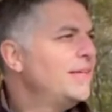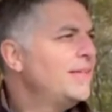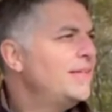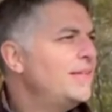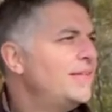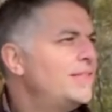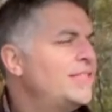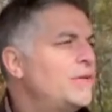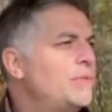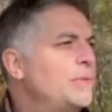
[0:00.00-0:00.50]

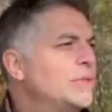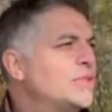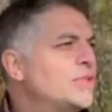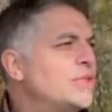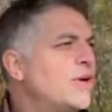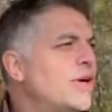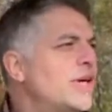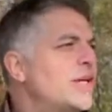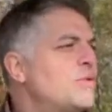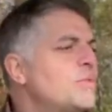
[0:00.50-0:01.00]
You see, we
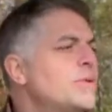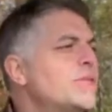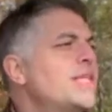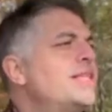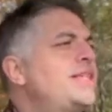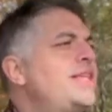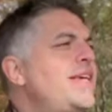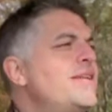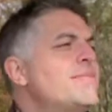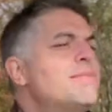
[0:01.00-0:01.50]
started with the
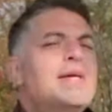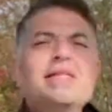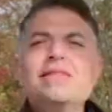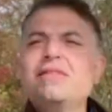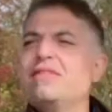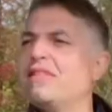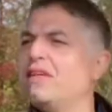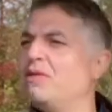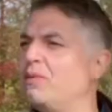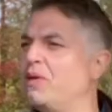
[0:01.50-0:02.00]

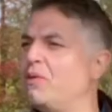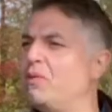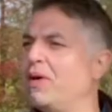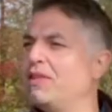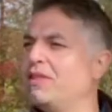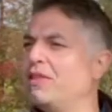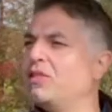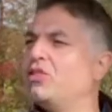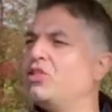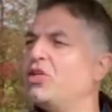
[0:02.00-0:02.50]
demons, then we
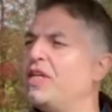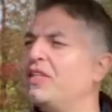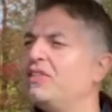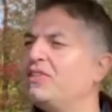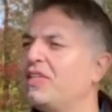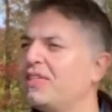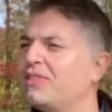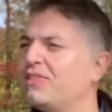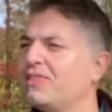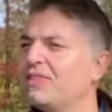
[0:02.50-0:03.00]
went to
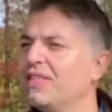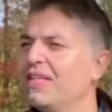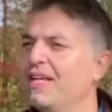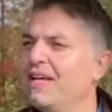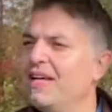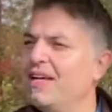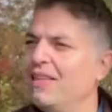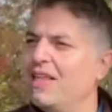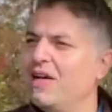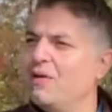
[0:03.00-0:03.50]
Jesus,
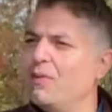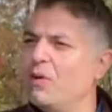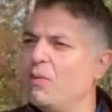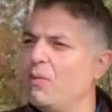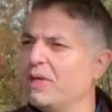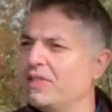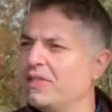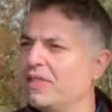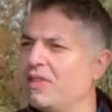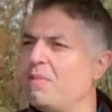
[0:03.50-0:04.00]
then we
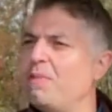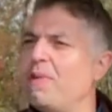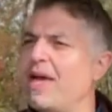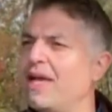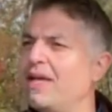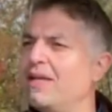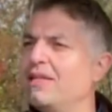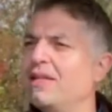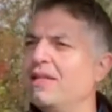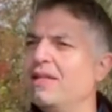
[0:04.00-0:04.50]
went to the
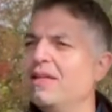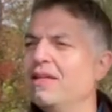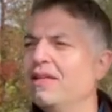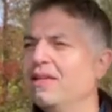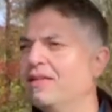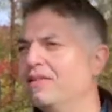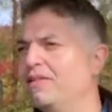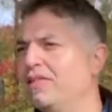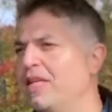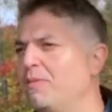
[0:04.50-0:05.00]
man
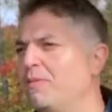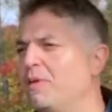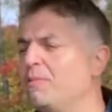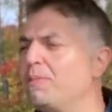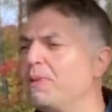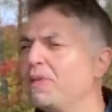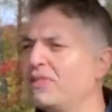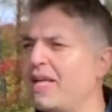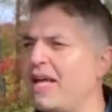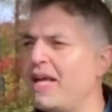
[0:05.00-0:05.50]

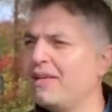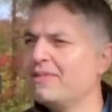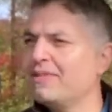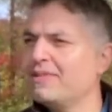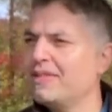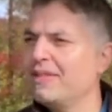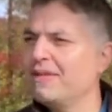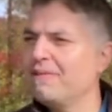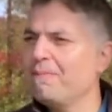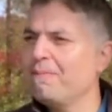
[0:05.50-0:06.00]

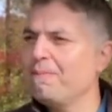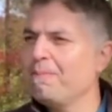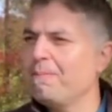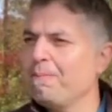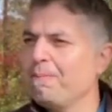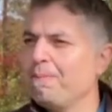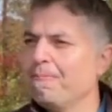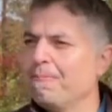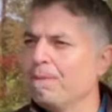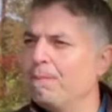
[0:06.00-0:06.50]
demon-possessed.
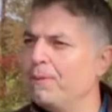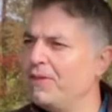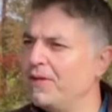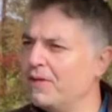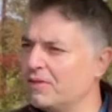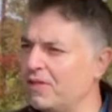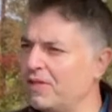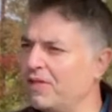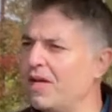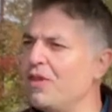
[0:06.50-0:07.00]
But
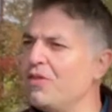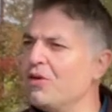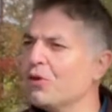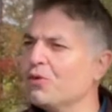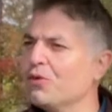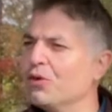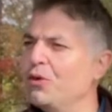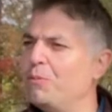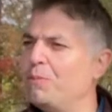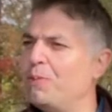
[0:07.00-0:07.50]
there's another
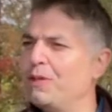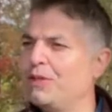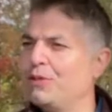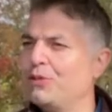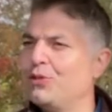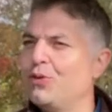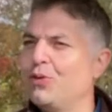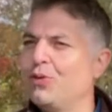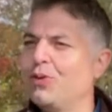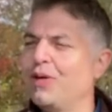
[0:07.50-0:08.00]
group in the
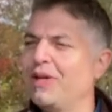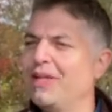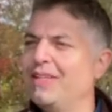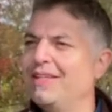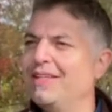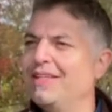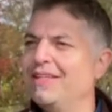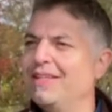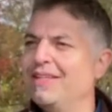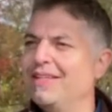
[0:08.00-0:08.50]
story,
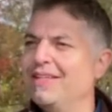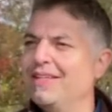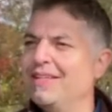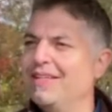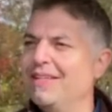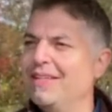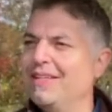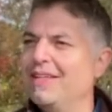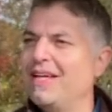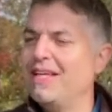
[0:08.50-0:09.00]

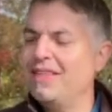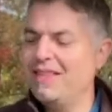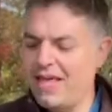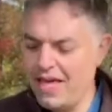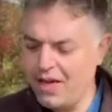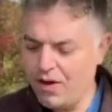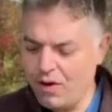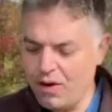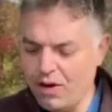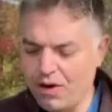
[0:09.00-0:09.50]
and
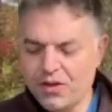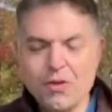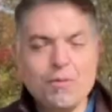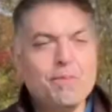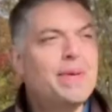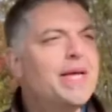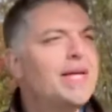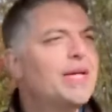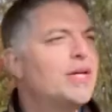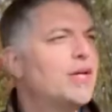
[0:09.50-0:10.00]
they are the
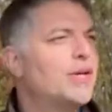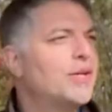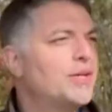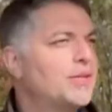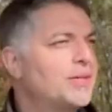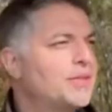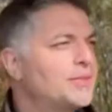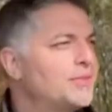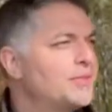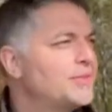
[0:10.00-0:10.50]
pig herders.